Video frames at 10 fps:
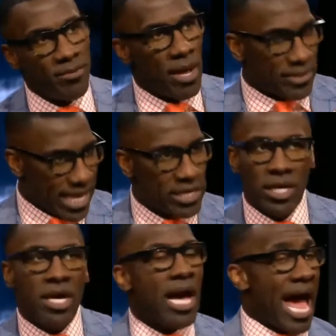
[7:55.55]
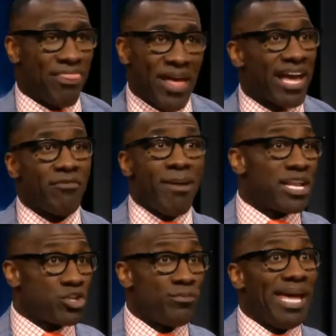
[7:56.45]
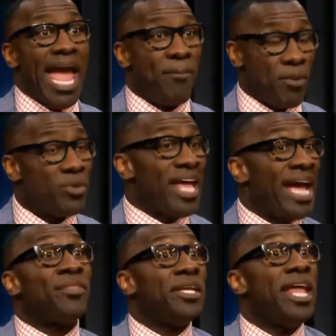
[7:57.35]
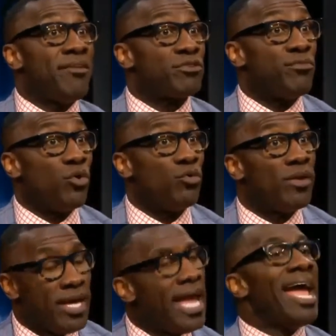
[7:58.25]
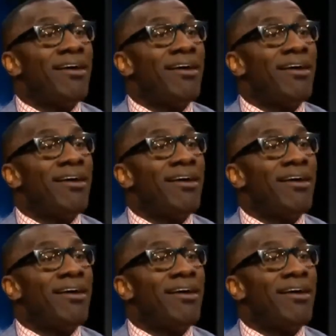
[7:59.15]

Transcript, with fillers: Okay, I think everybody should be happy with the Anthony Davis move. Okay.